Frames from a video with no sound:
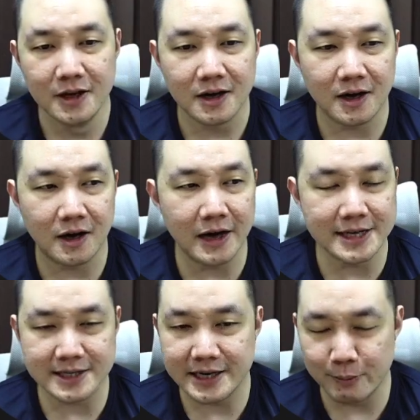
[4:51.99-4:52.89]
As
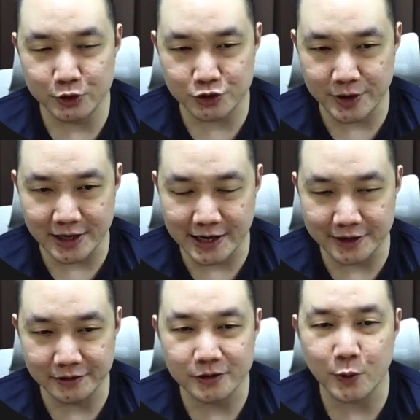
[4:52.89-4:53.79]
I demonstrate it
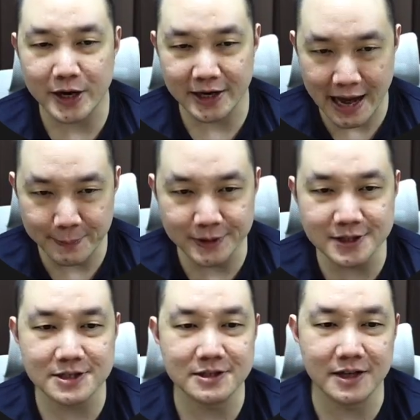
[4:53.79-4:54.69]
later, when it
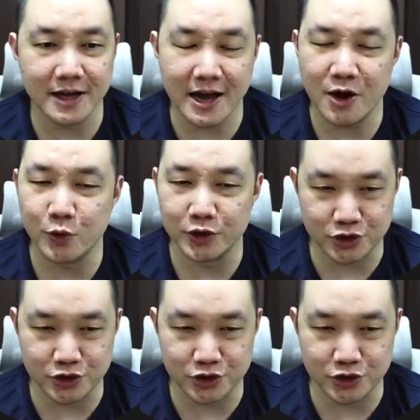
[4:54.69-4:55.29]
happens, the AI will